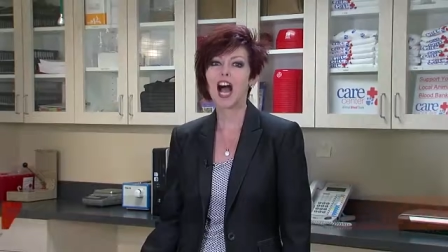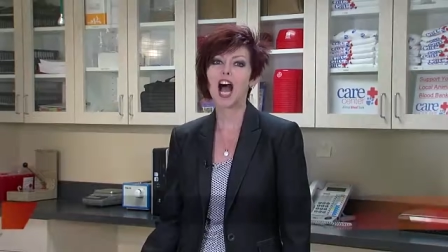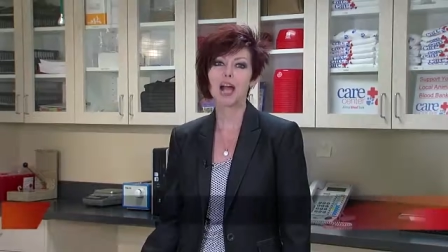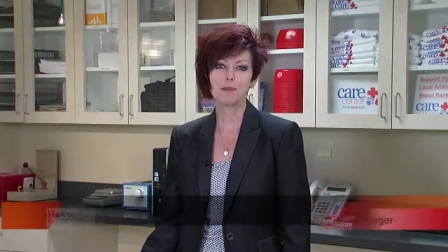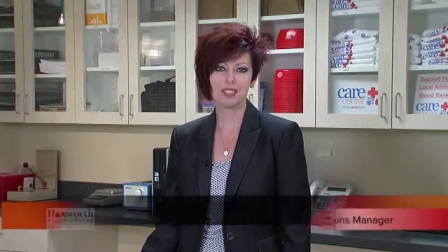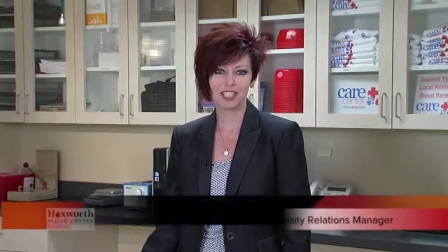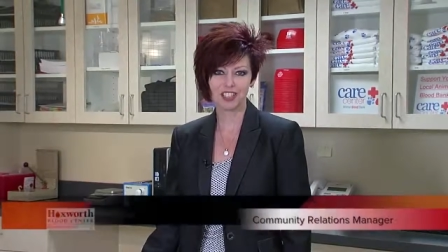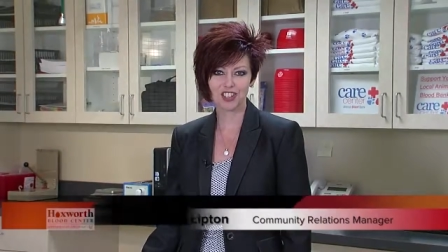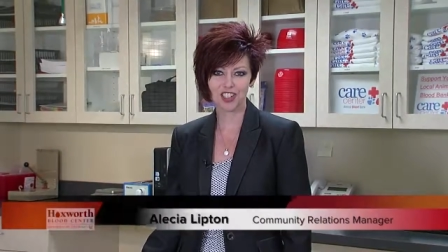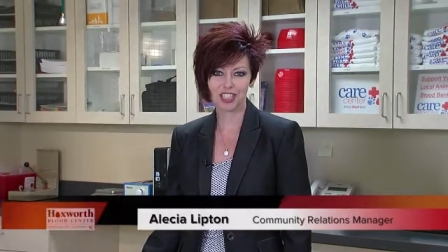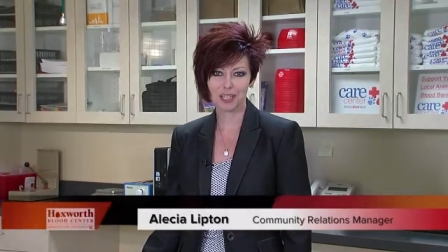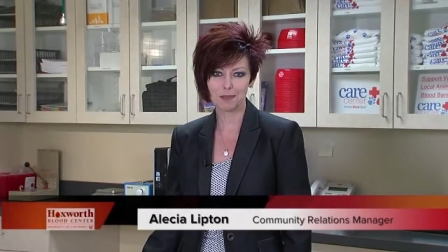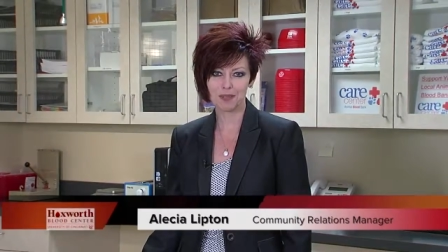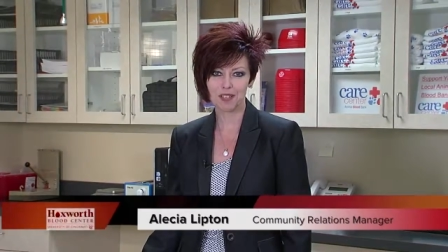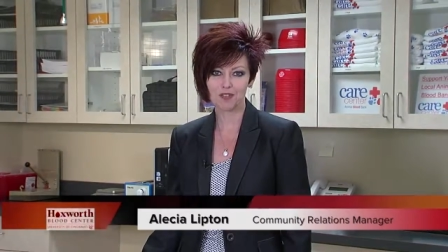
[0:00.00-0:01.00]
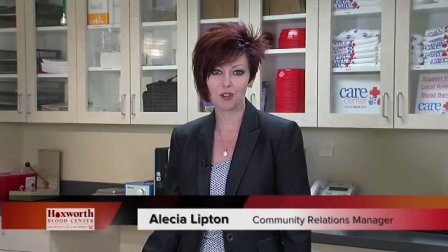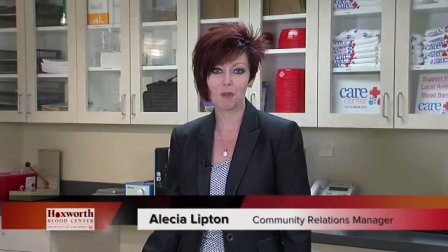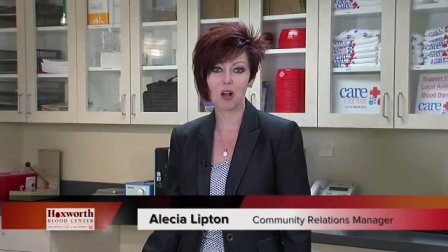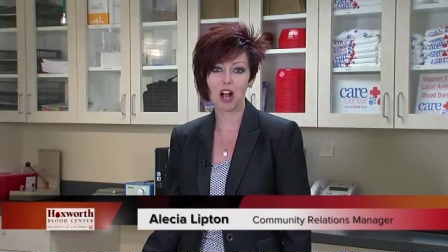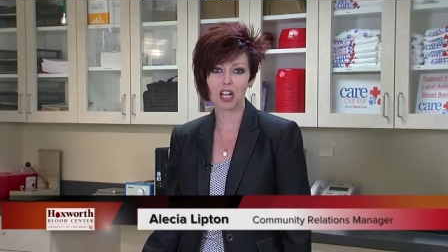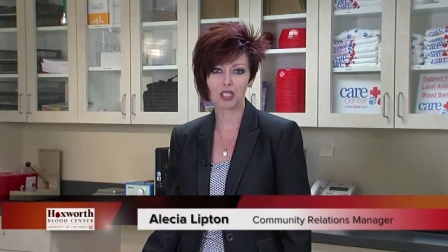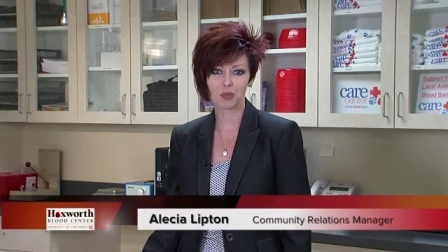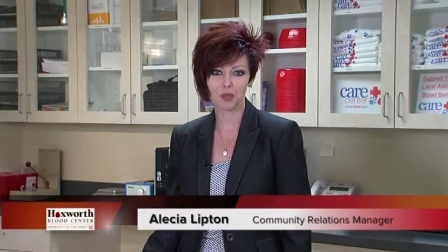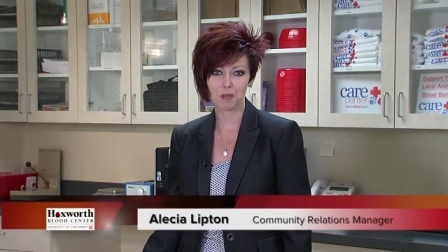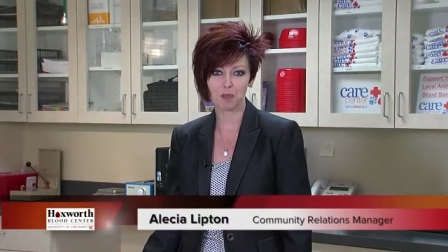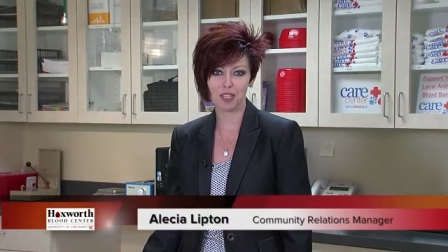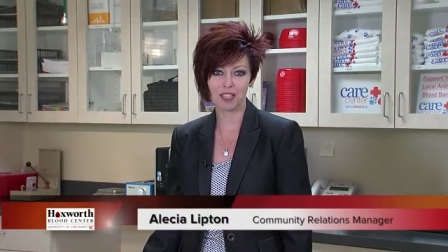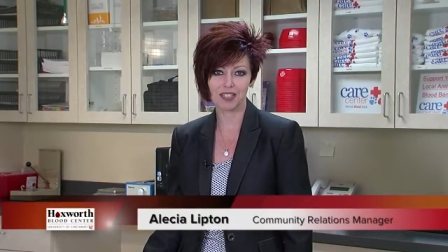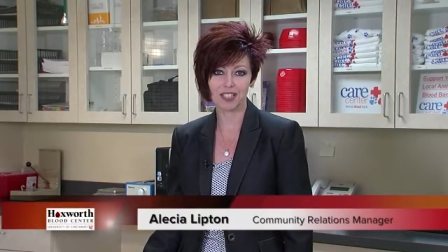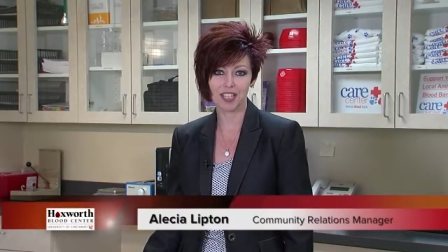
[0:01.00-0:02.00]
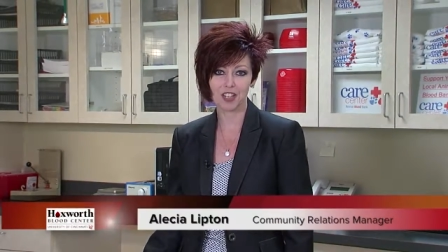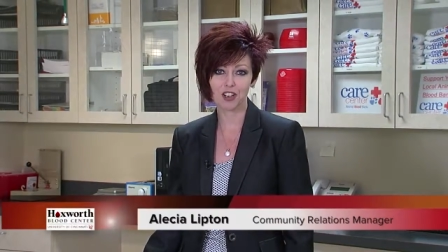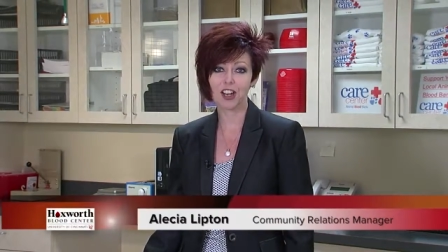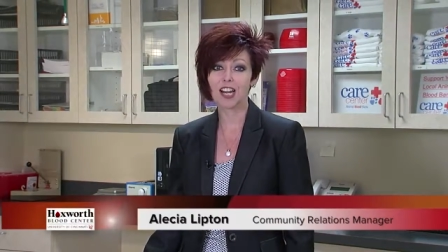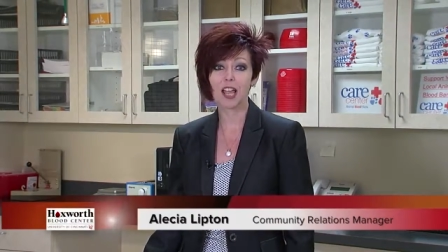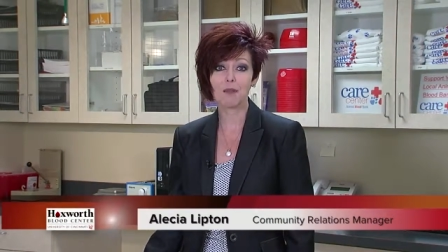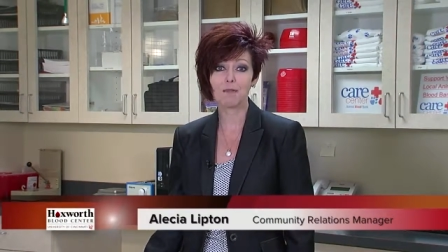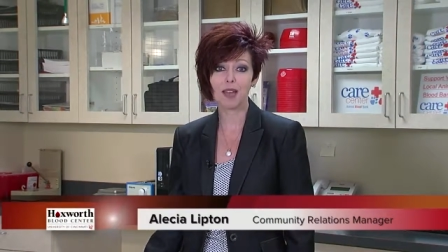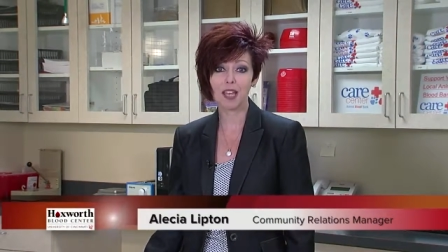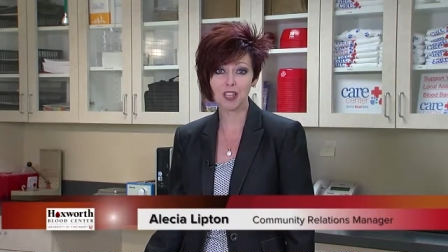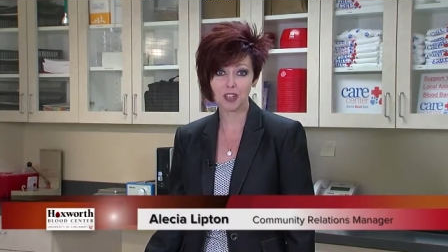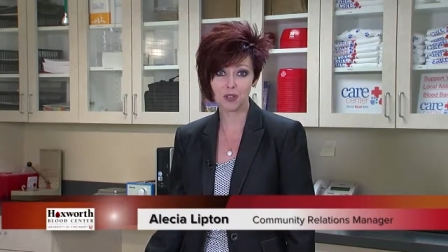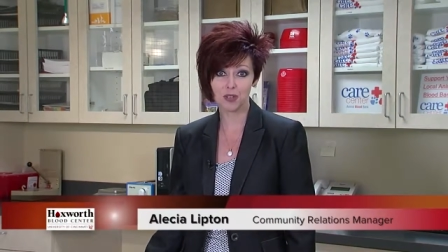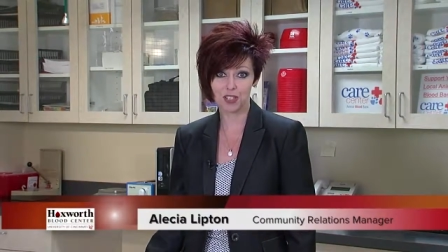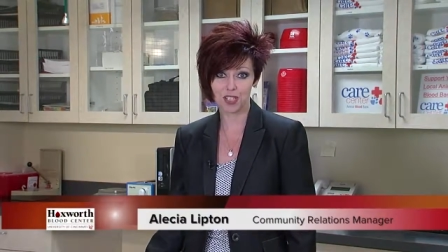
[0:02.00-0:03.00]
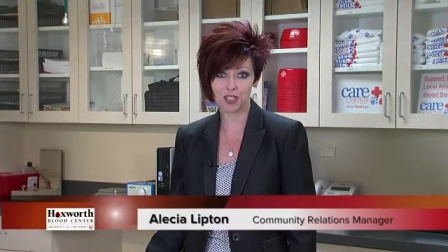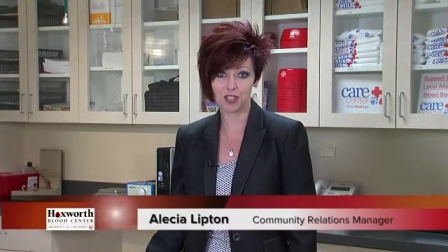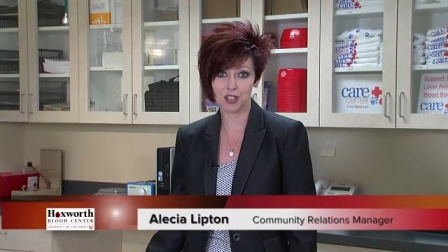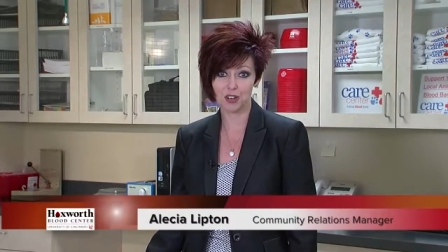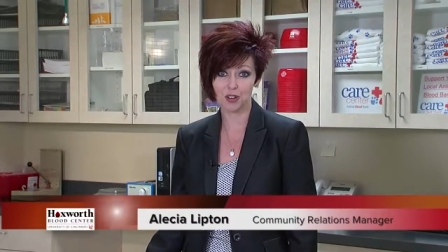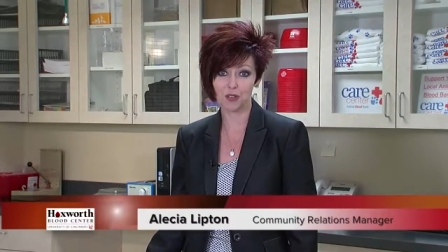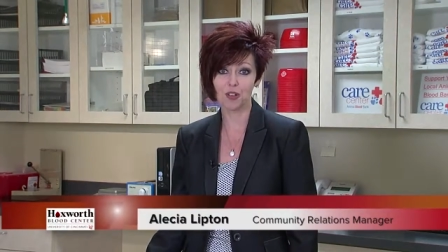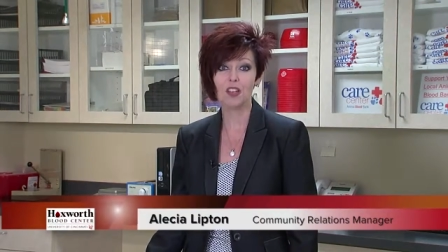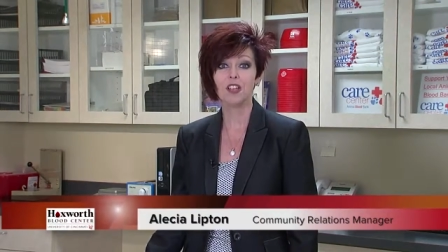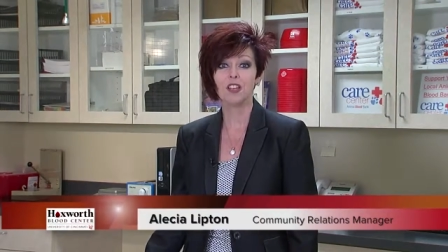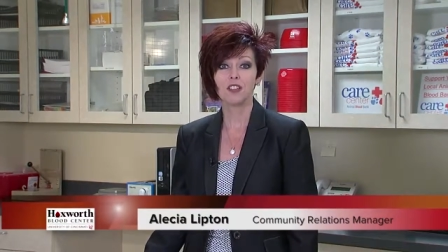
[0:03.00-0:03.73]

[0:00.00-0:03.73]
I'm Alicia Lipton from Hoxworth Blood Center, and I bet you didn't know